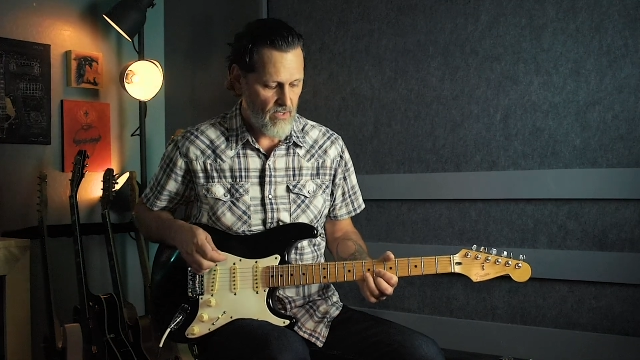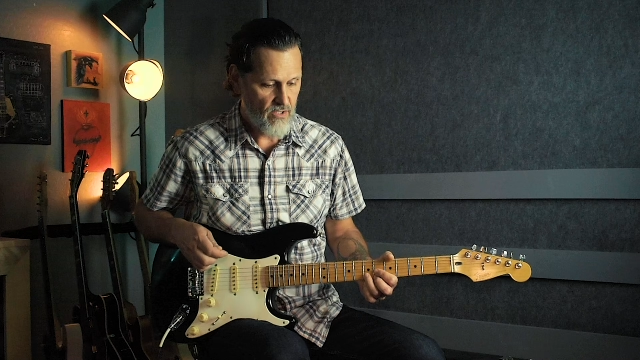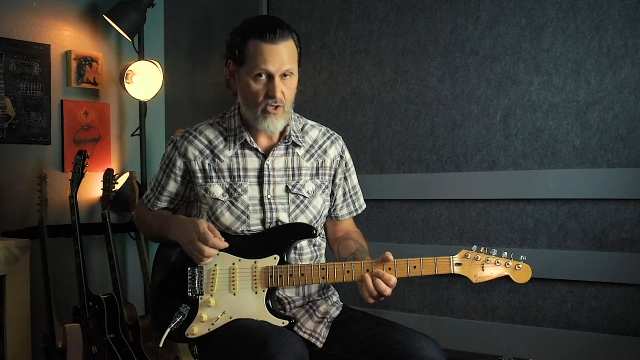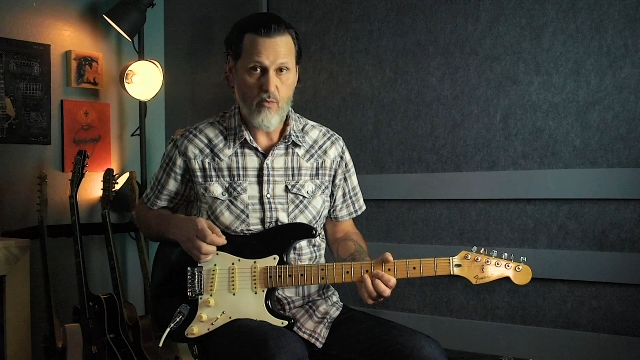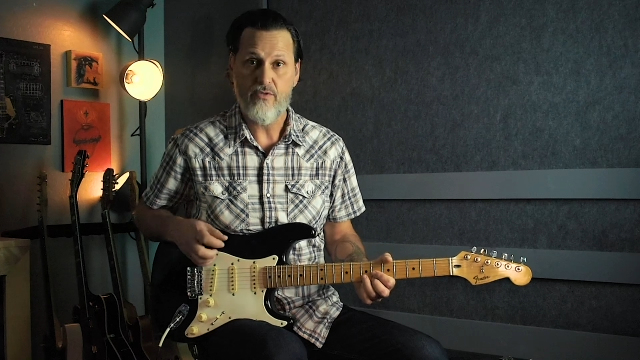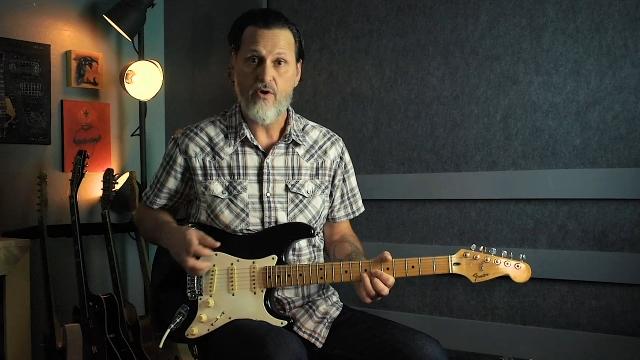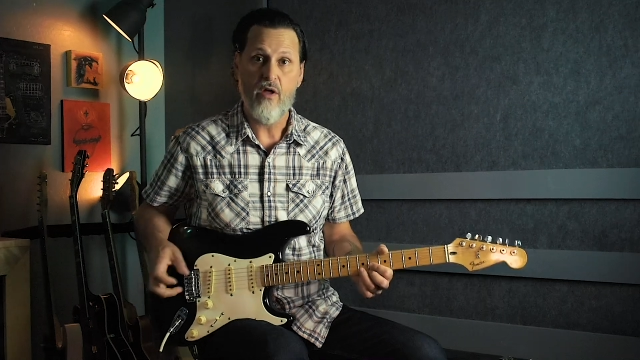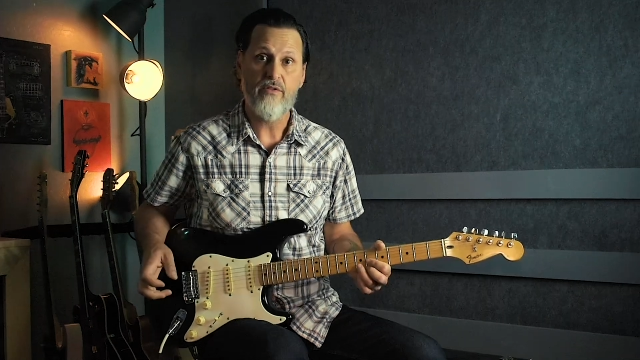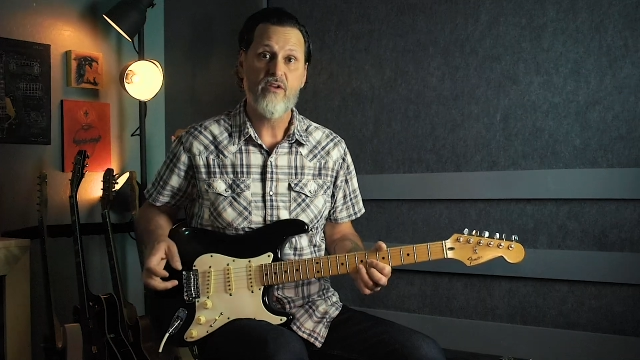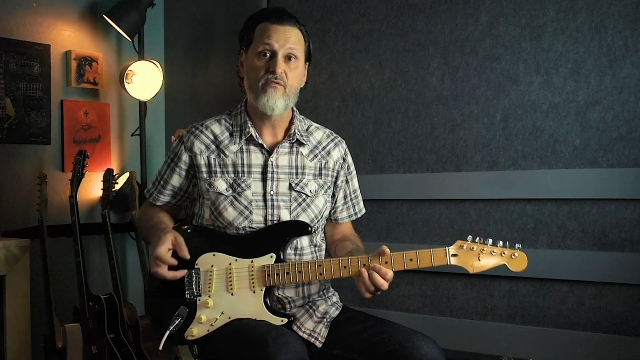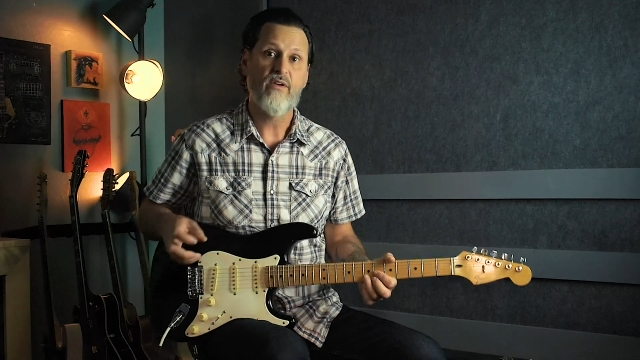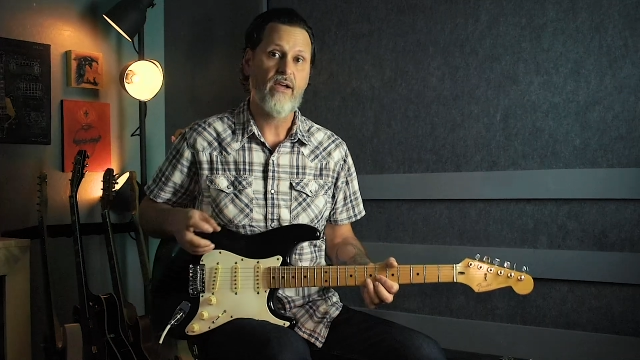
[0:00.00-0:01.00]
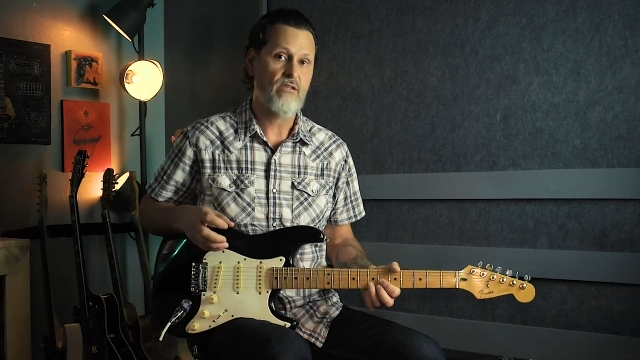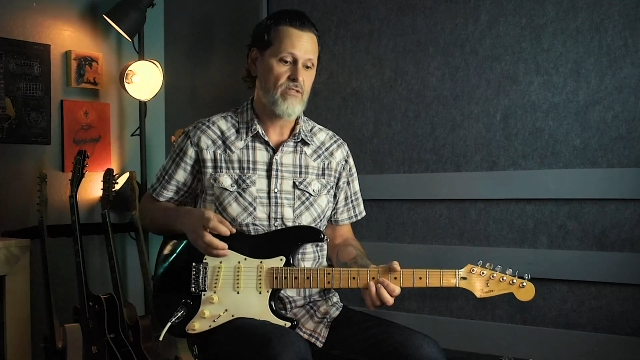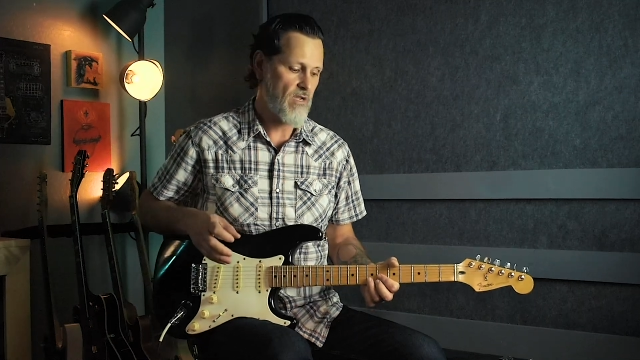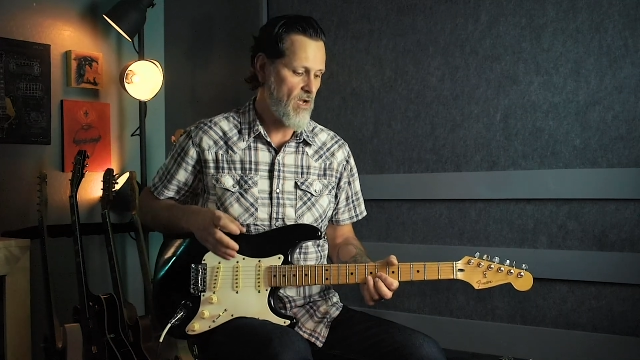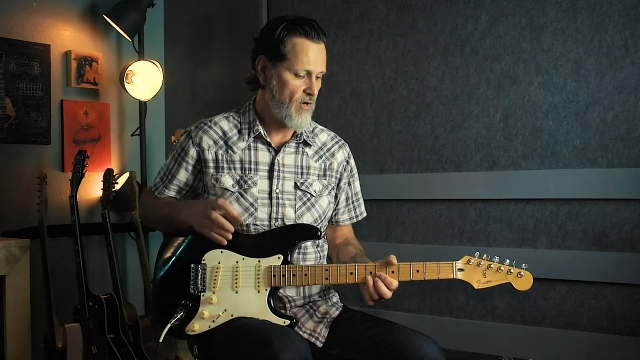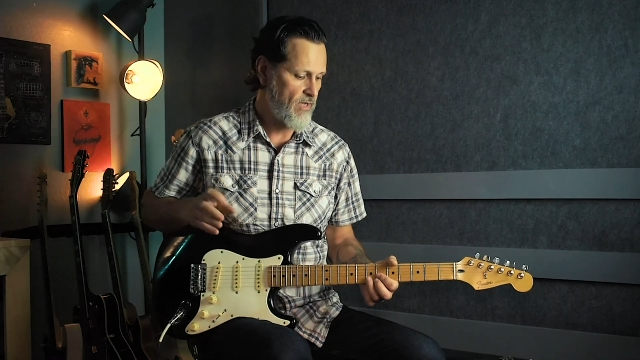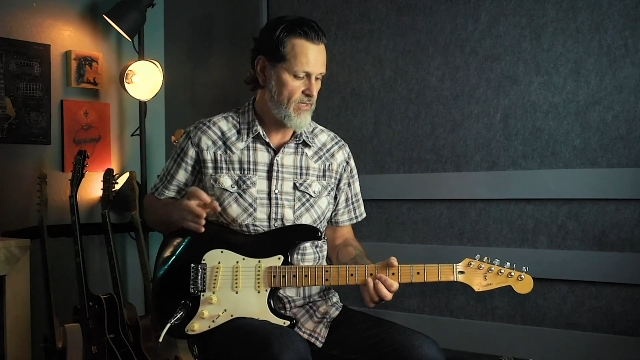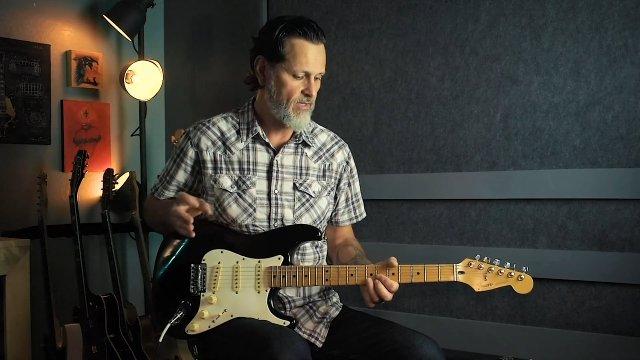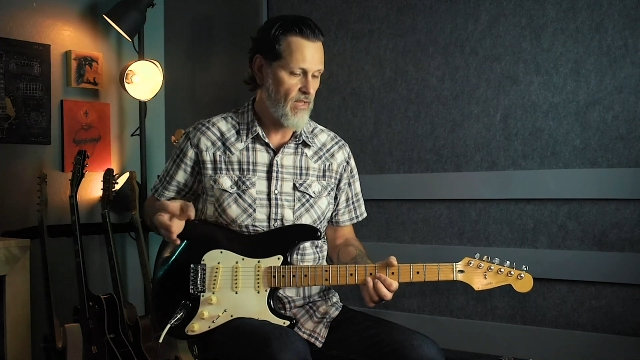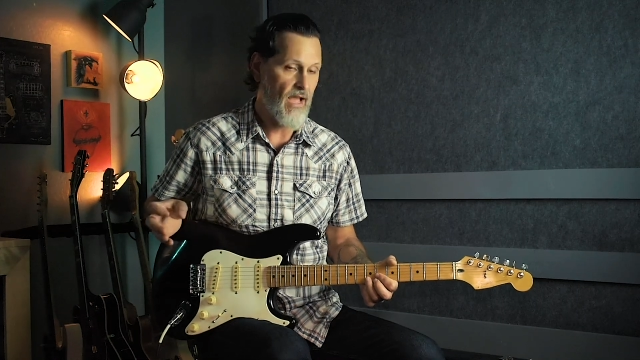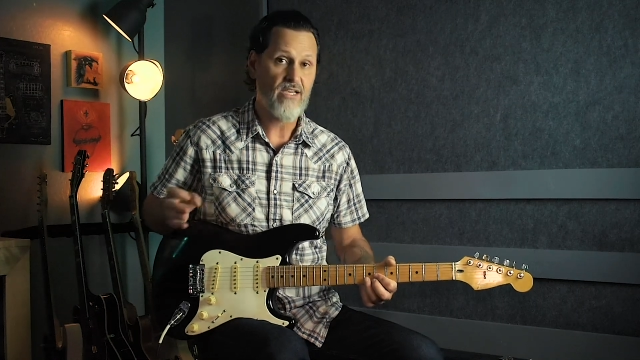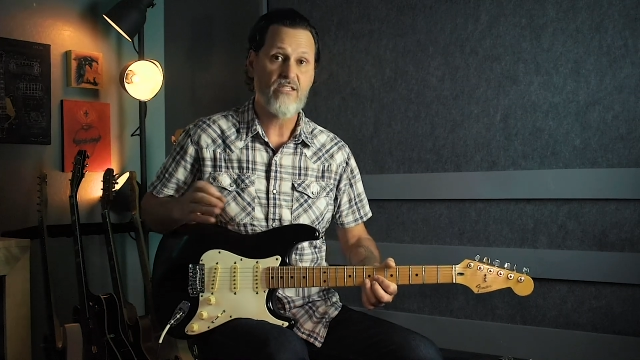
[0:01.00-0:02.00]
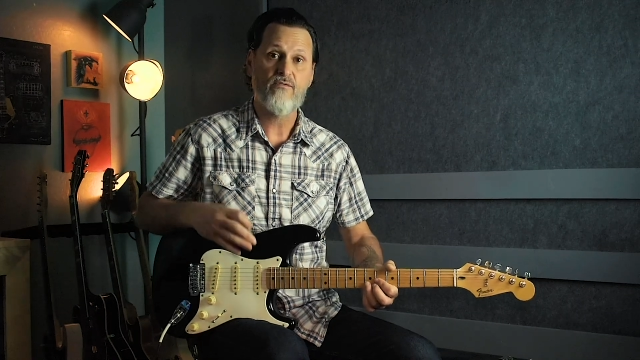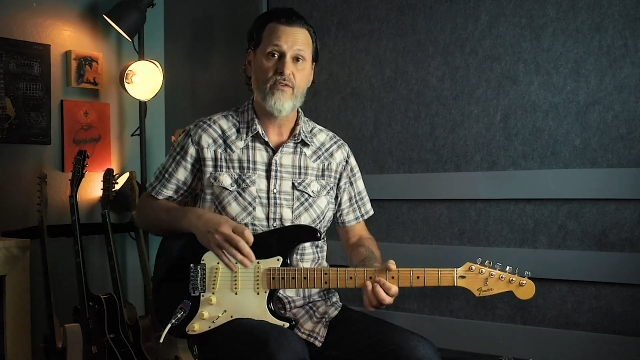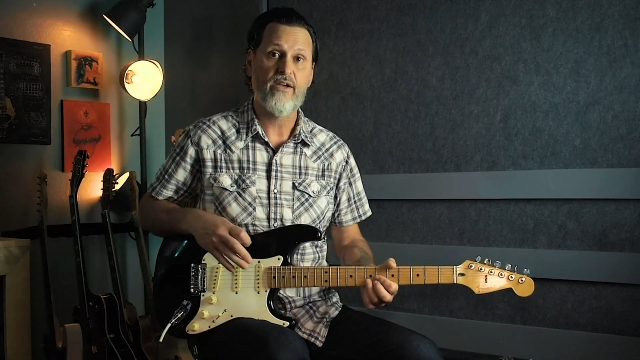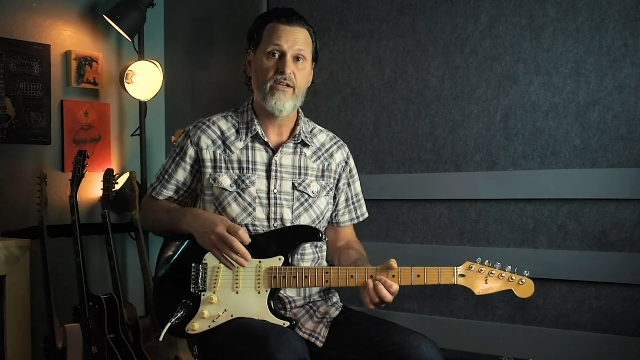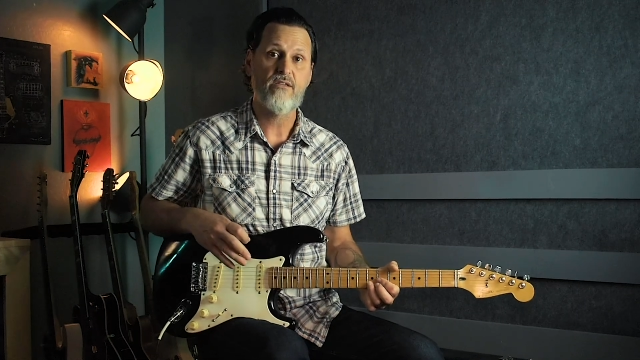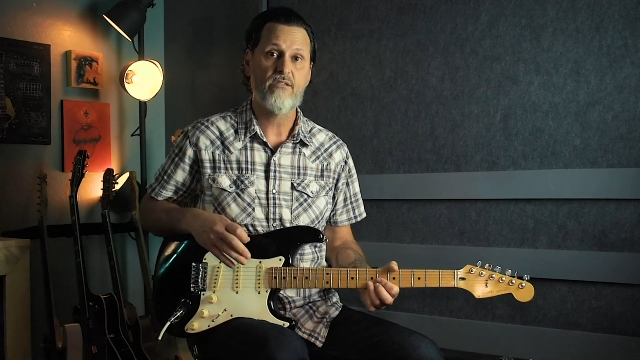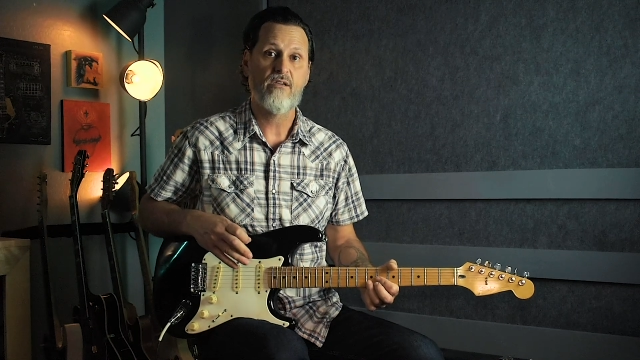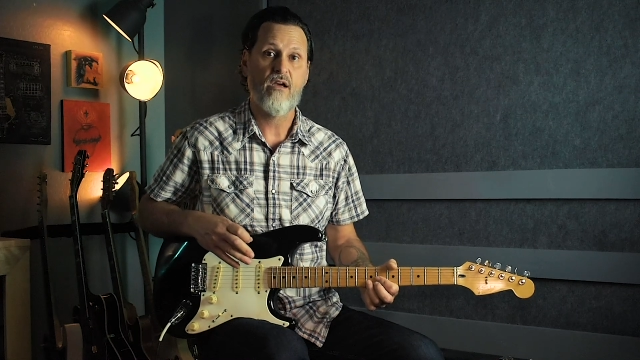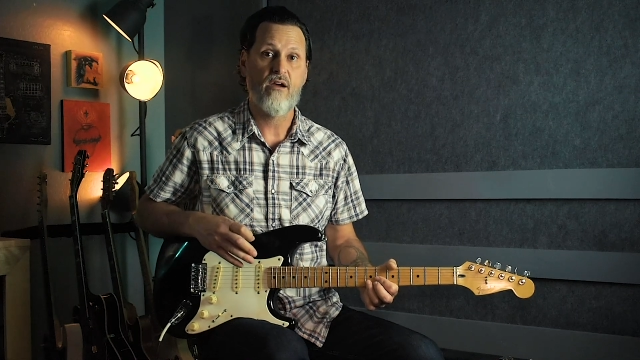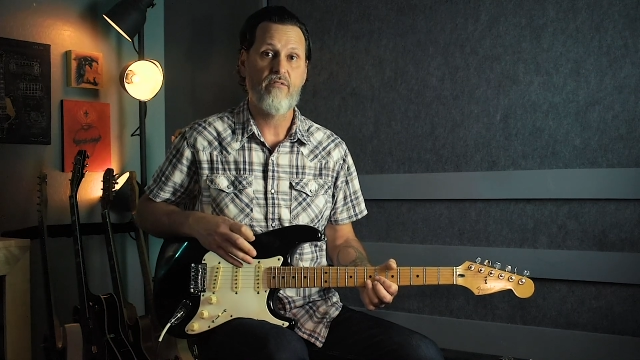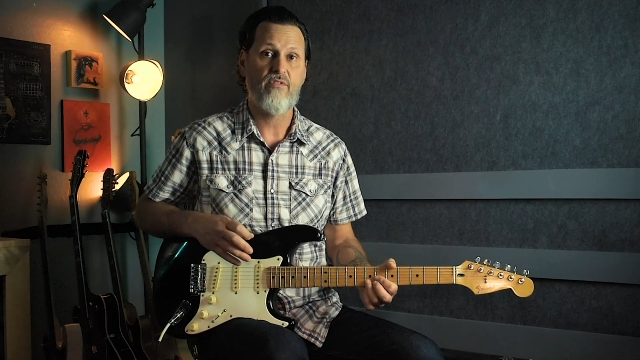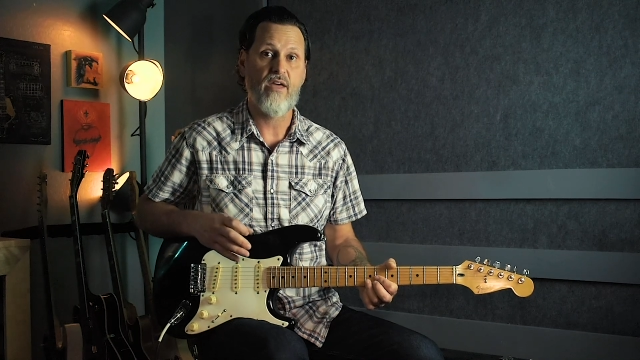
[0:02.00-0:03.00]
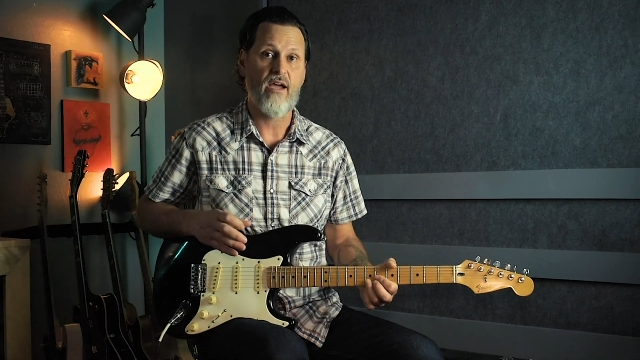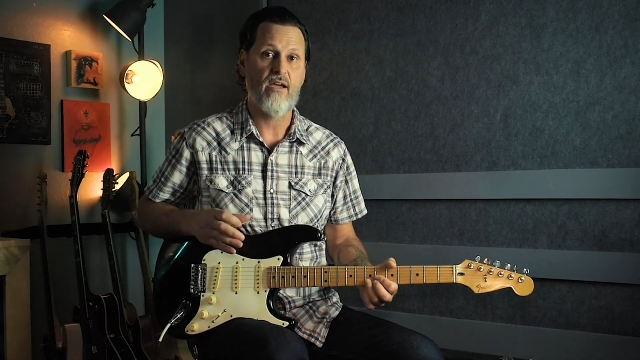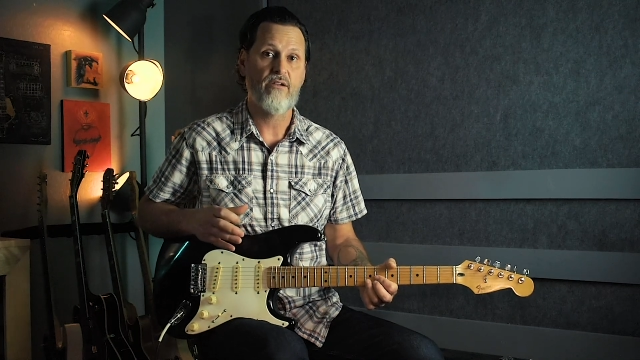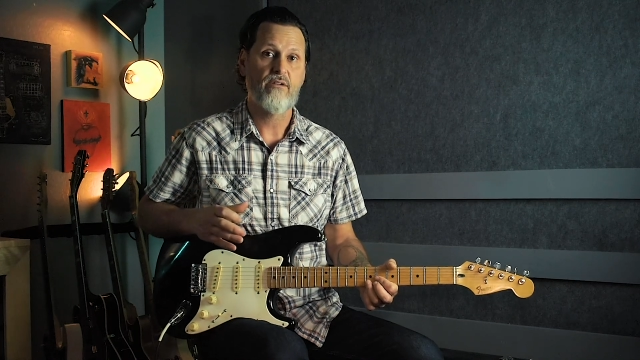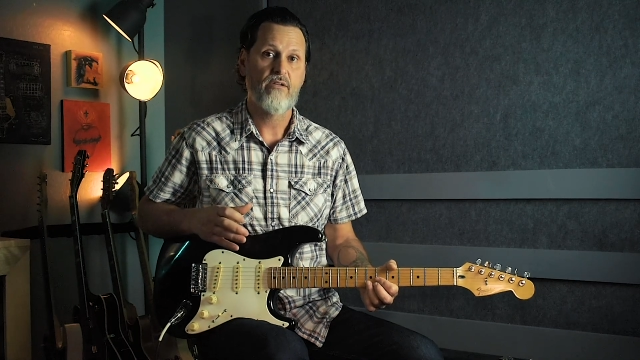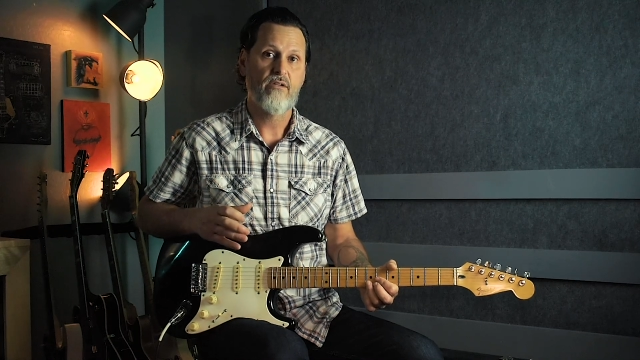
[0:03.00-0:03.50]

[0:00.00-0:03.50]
So with all the effects, I'll hit the last phrase of that